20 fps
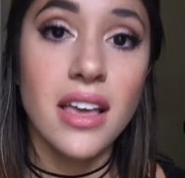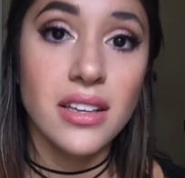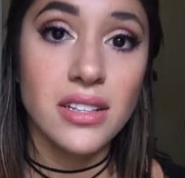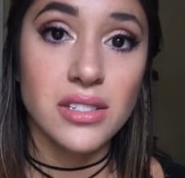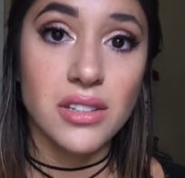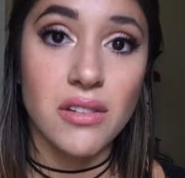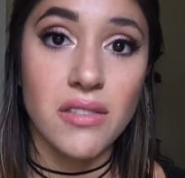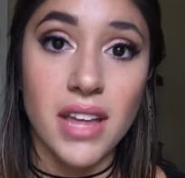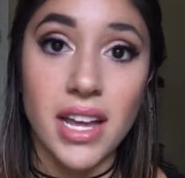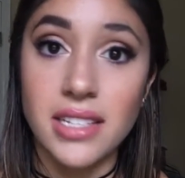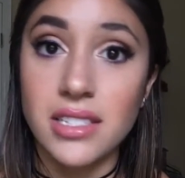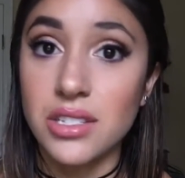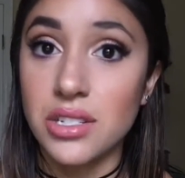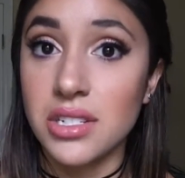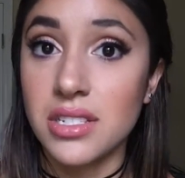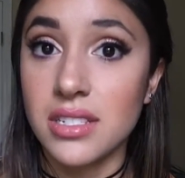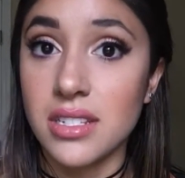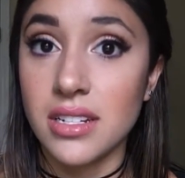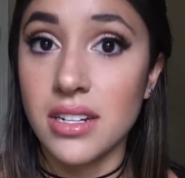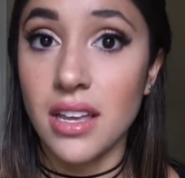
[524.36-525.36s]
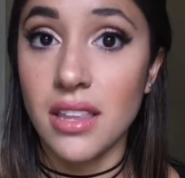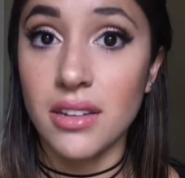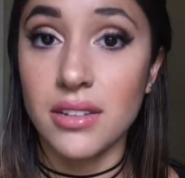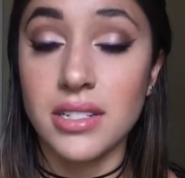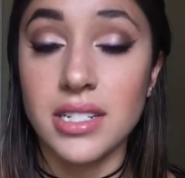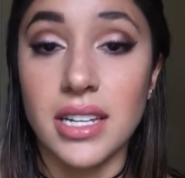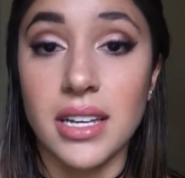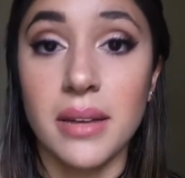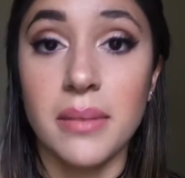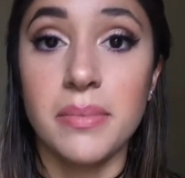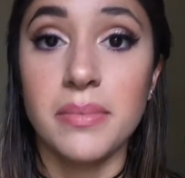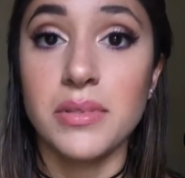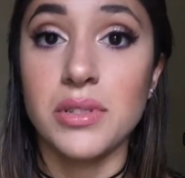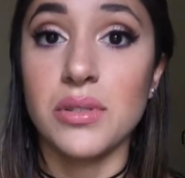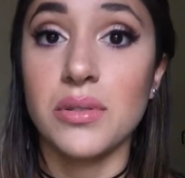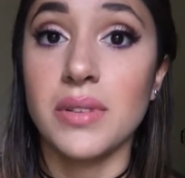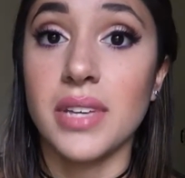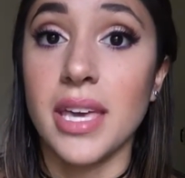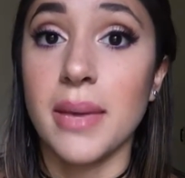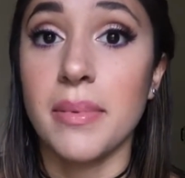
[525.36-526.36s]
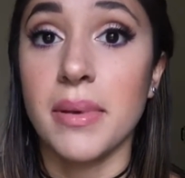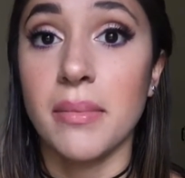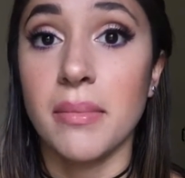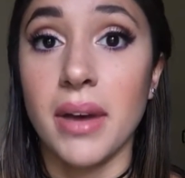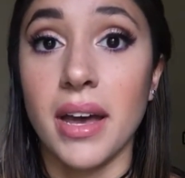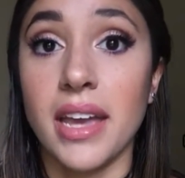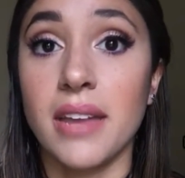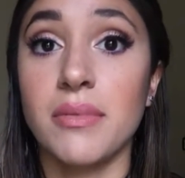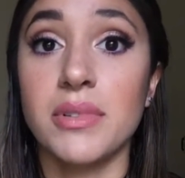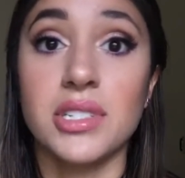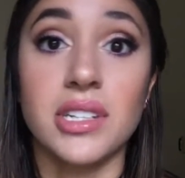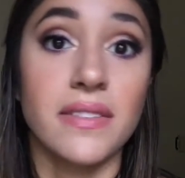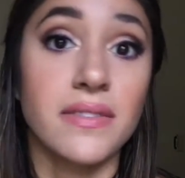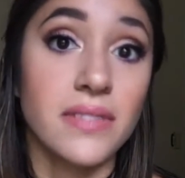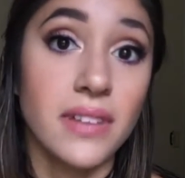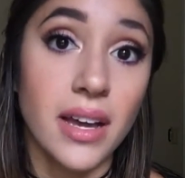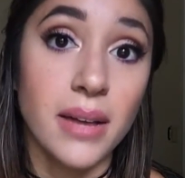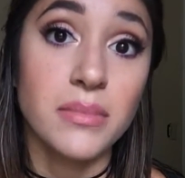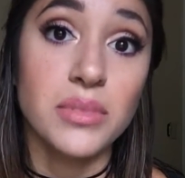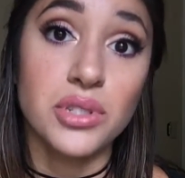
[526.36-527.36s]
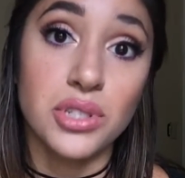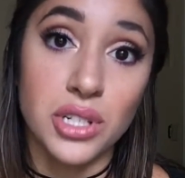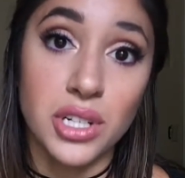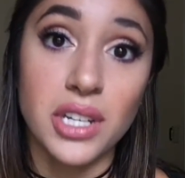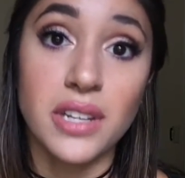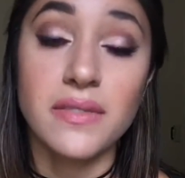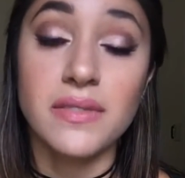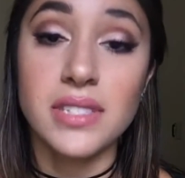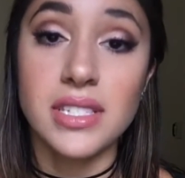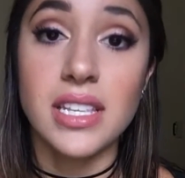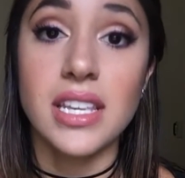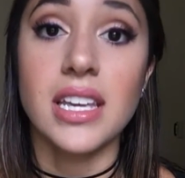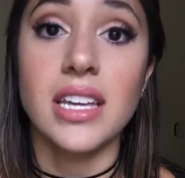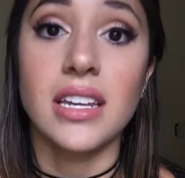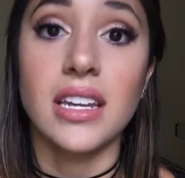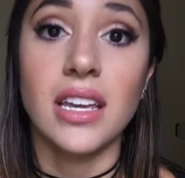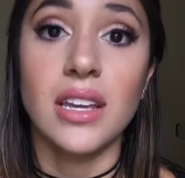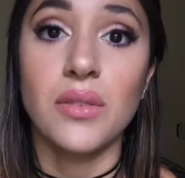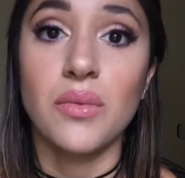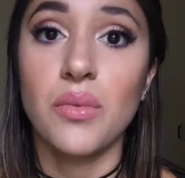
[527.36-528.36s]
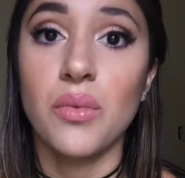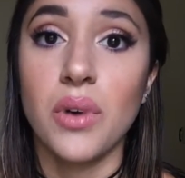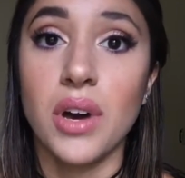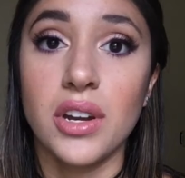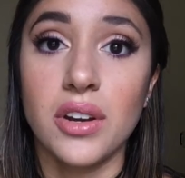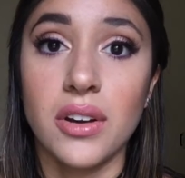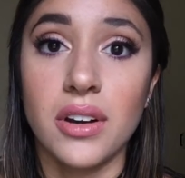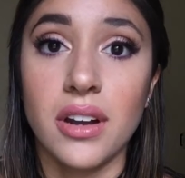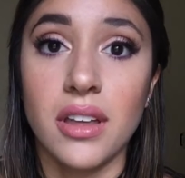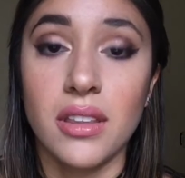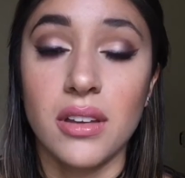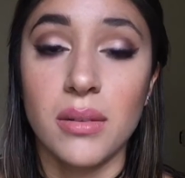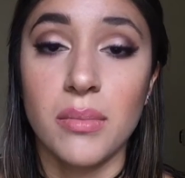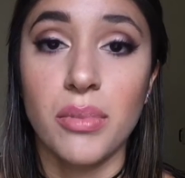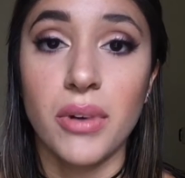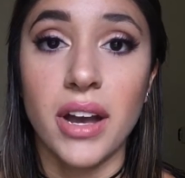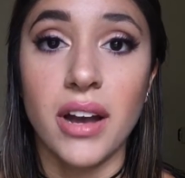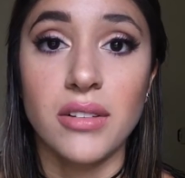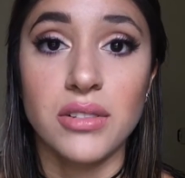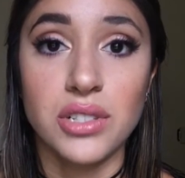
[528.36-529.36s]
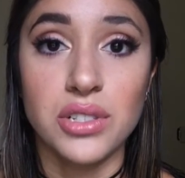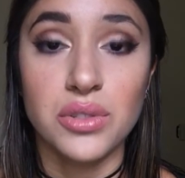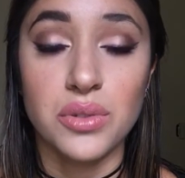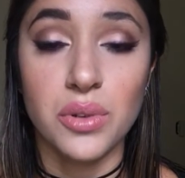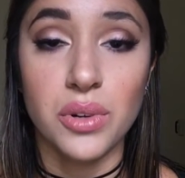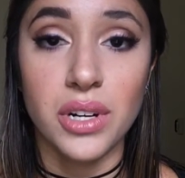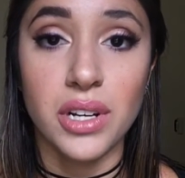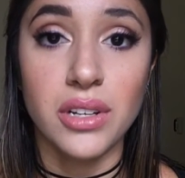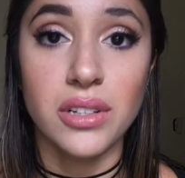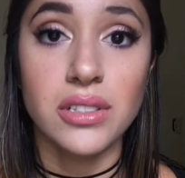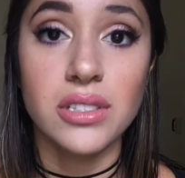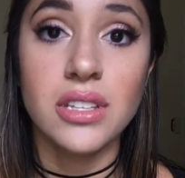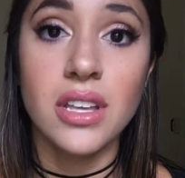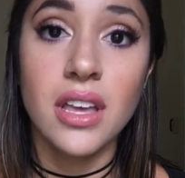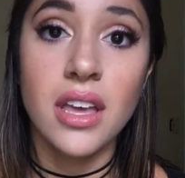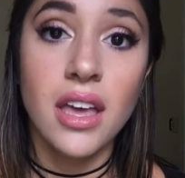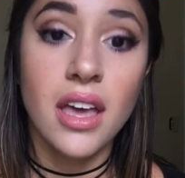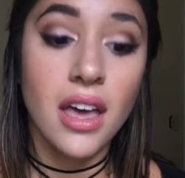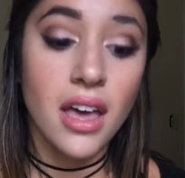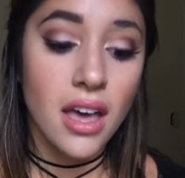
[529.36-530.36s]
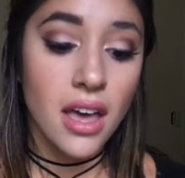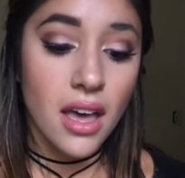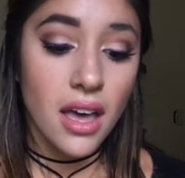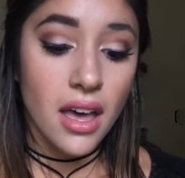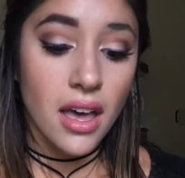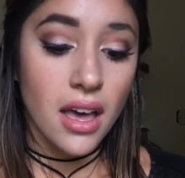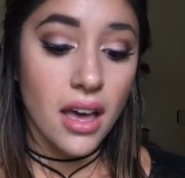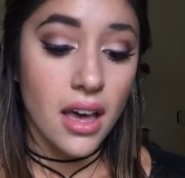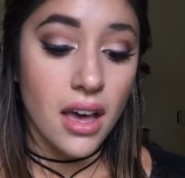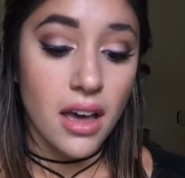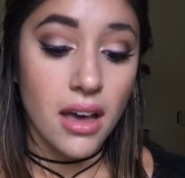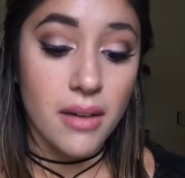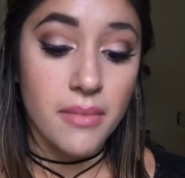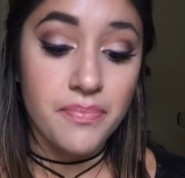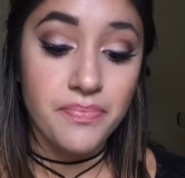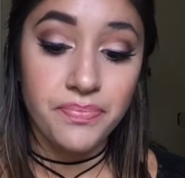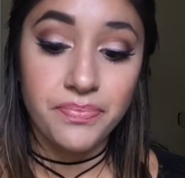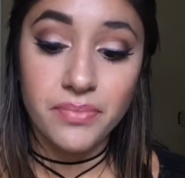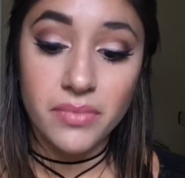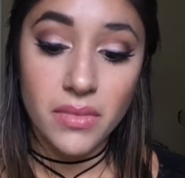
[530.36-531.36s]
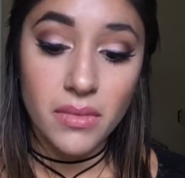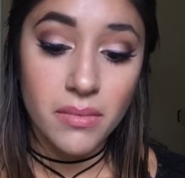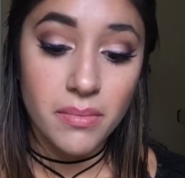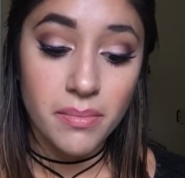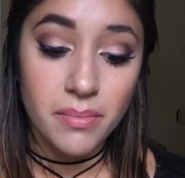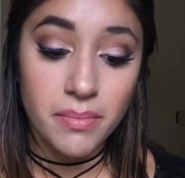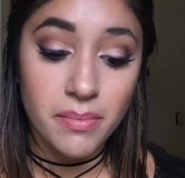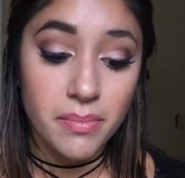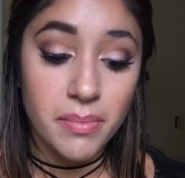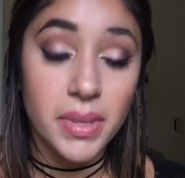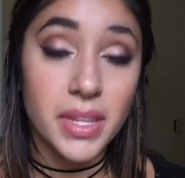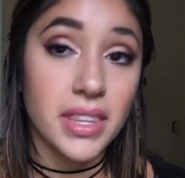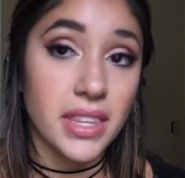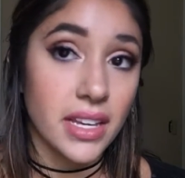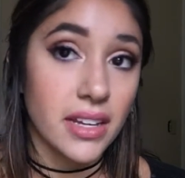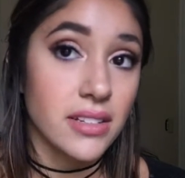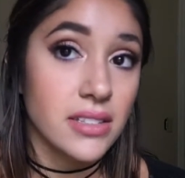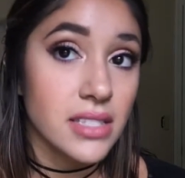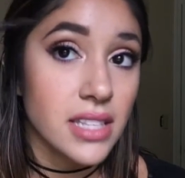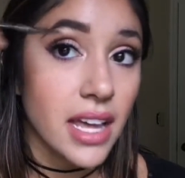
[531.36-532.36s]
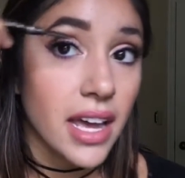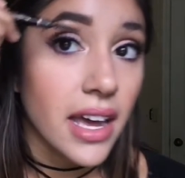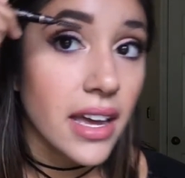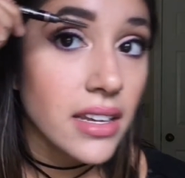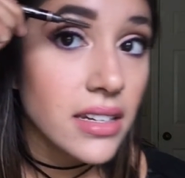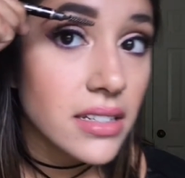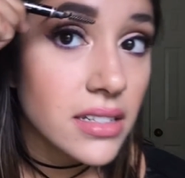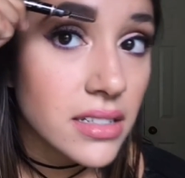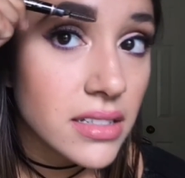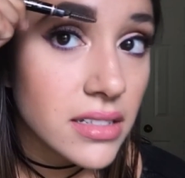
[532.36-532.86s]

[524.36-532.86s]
So that's just another tip to keep in mind, which I'm sure you've seen in one or another brow tutorials. But there's that.